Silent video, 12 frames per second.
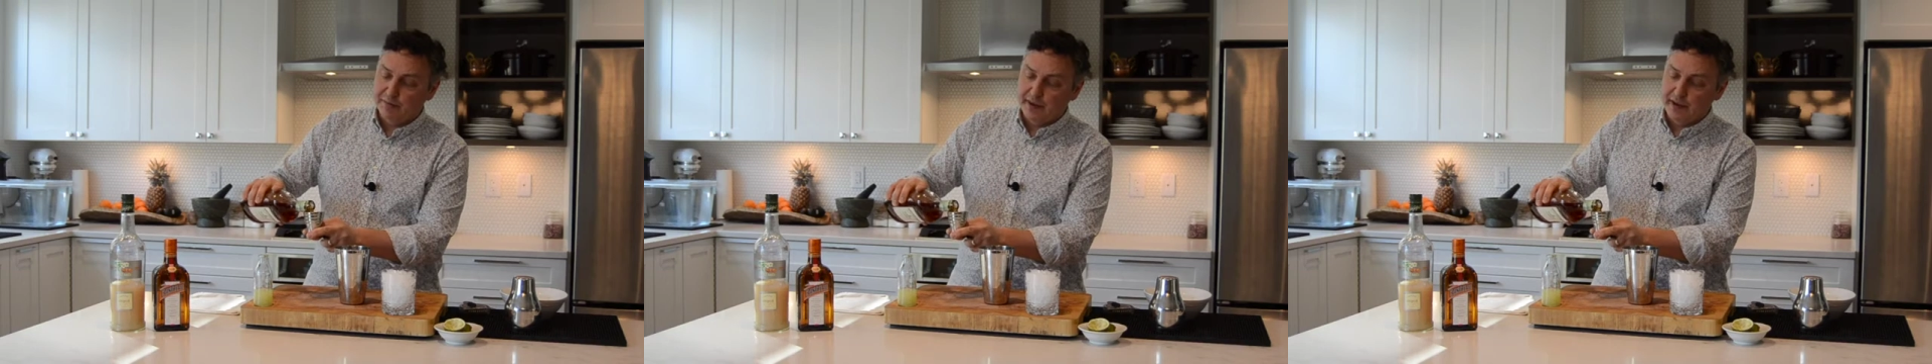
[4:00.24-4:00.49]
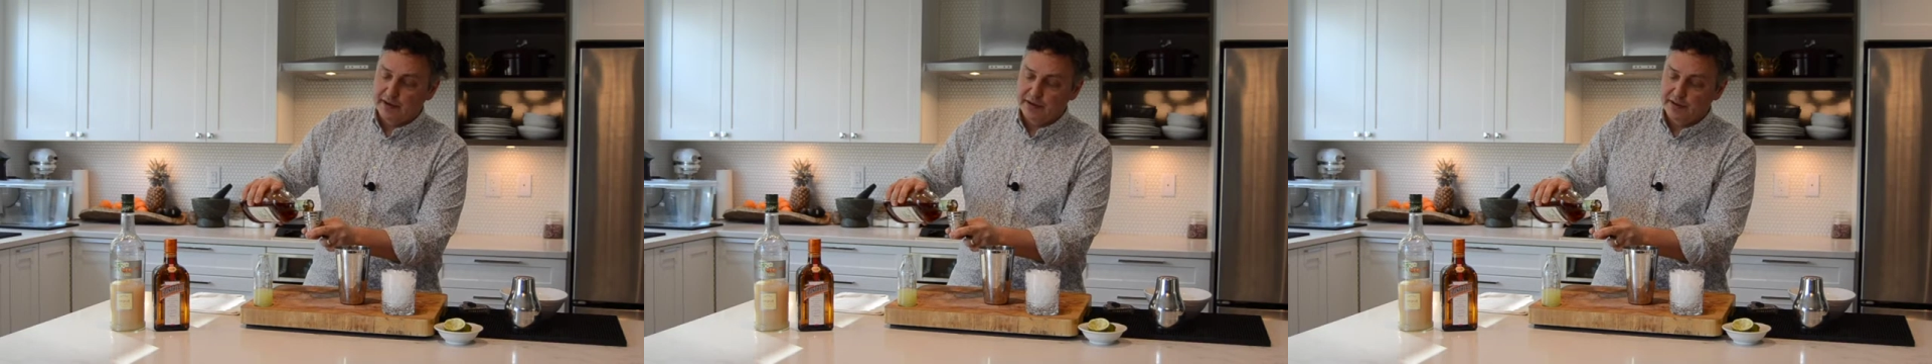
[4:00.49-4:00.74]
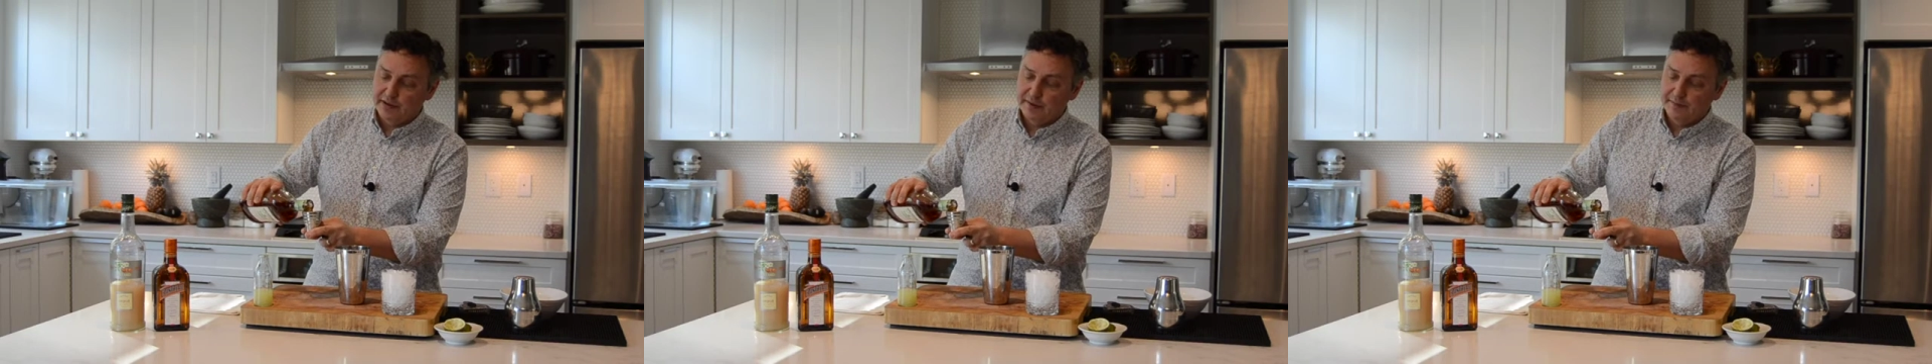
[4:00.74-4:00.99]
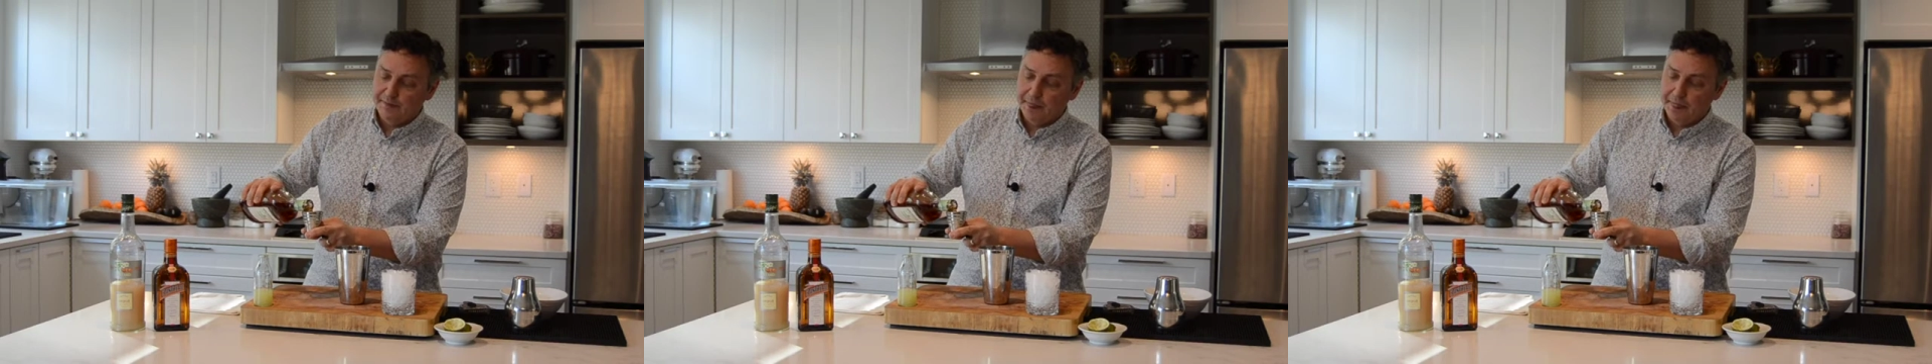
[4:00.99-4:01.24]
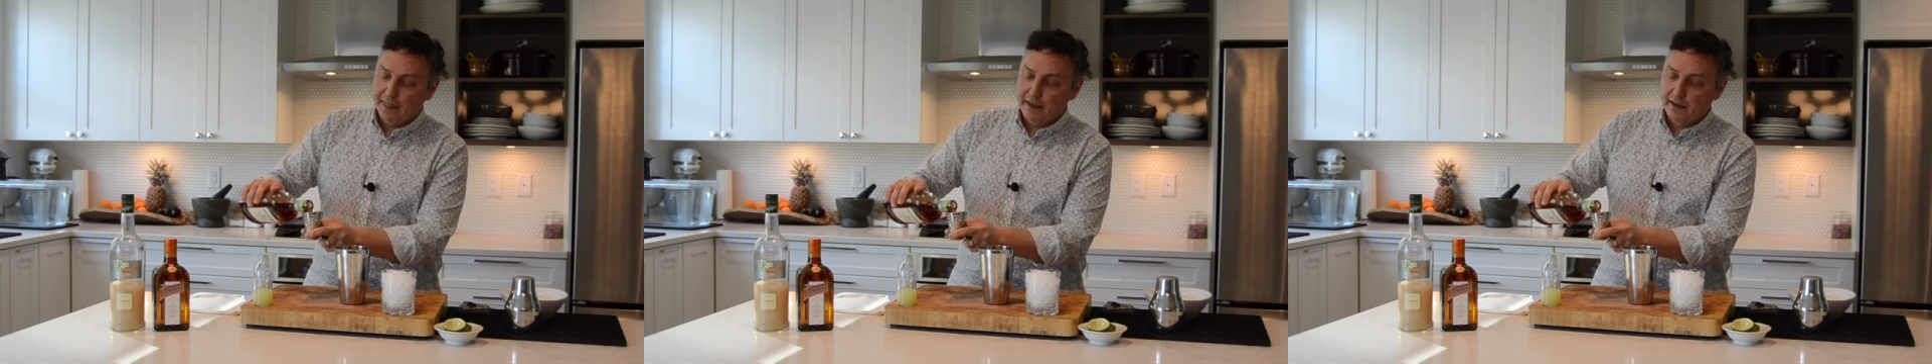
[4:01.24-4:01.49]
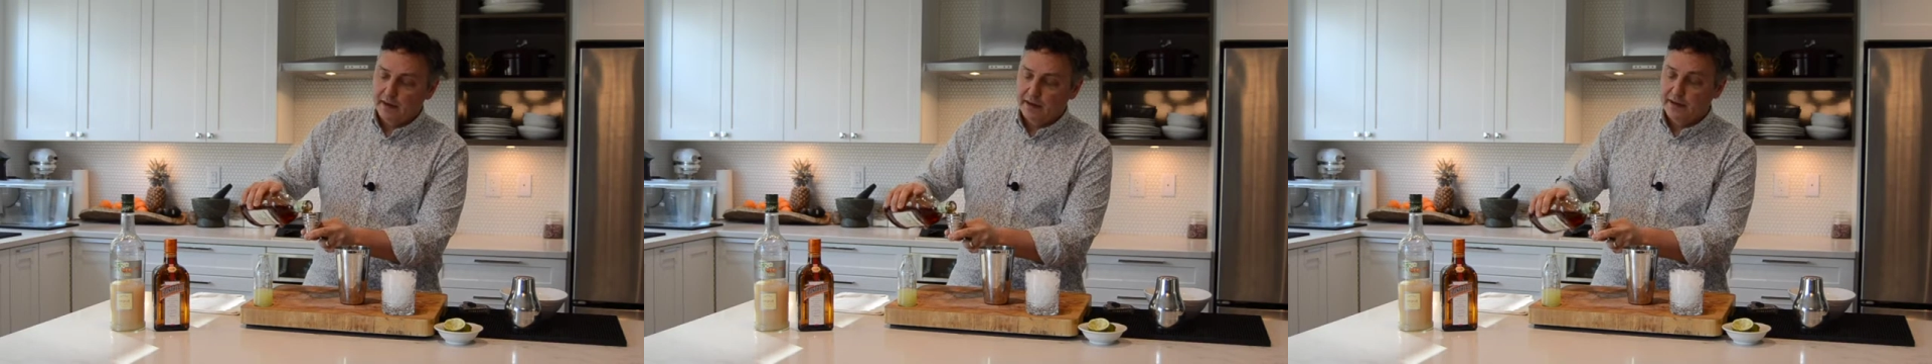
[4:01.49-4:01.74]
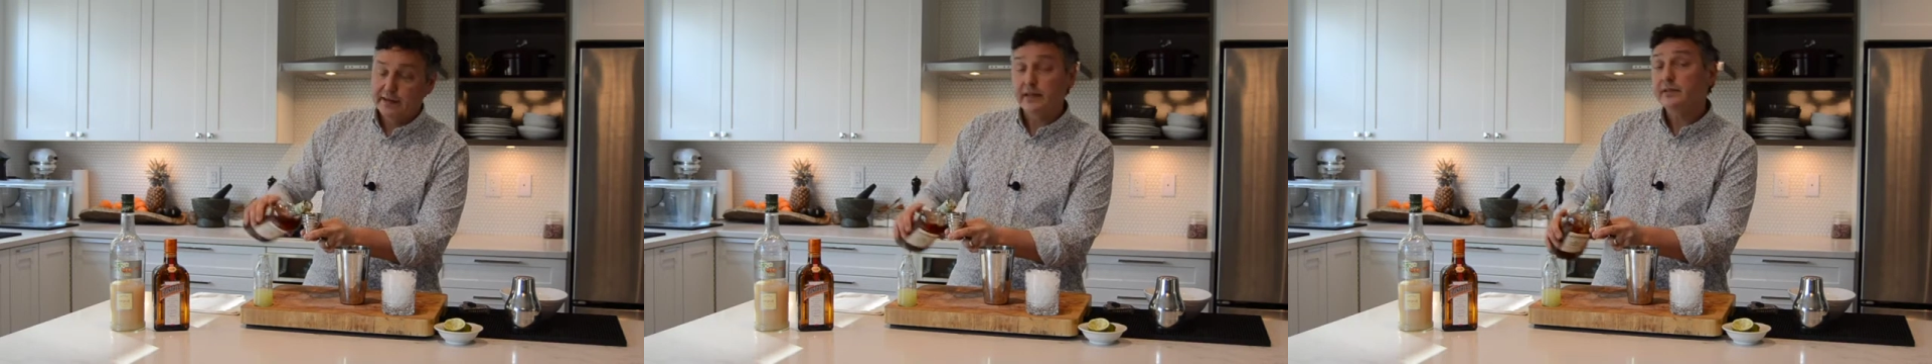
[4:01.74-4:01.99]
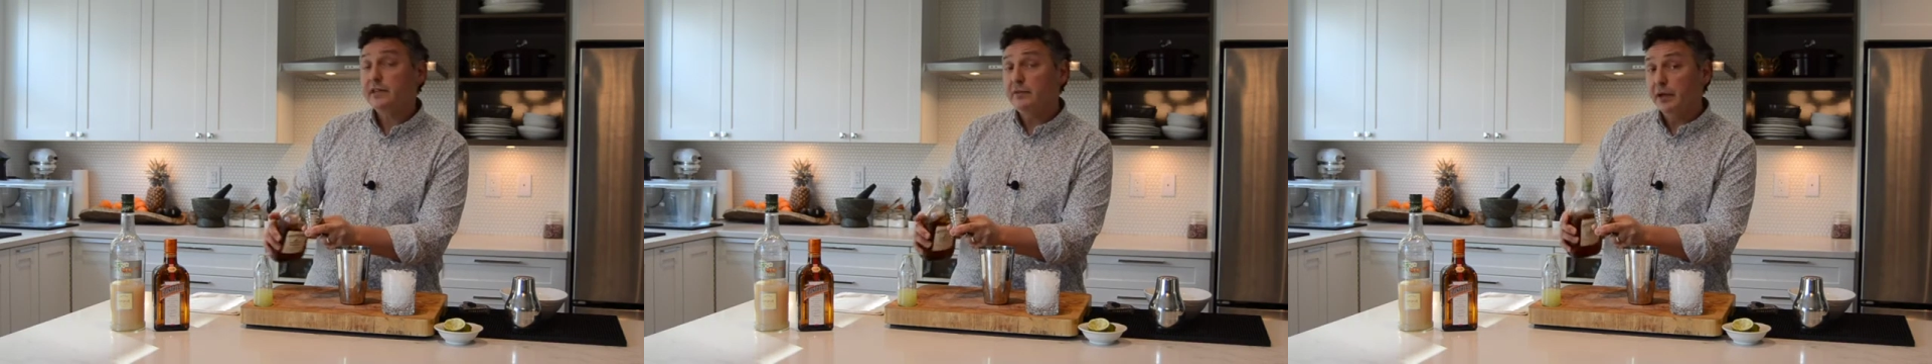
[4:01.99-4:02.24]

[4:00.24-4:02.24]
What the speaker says: Blend. 60